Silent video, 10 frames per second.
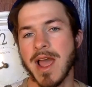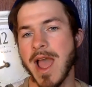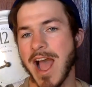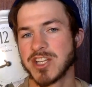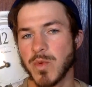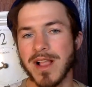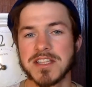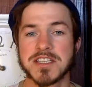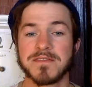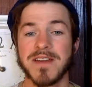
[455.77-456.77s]
as well
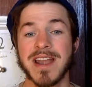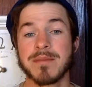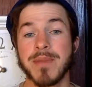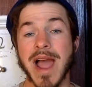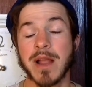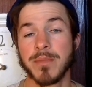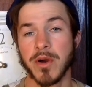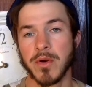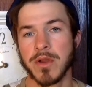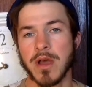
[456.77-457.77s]
as the fatty
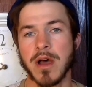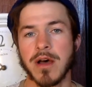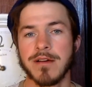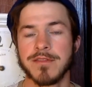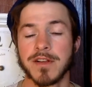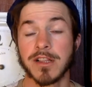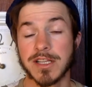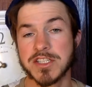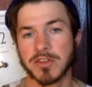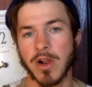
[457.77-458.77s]
backbone of
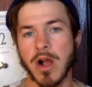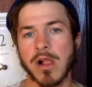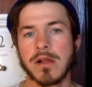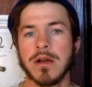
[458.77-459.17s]
glycerol.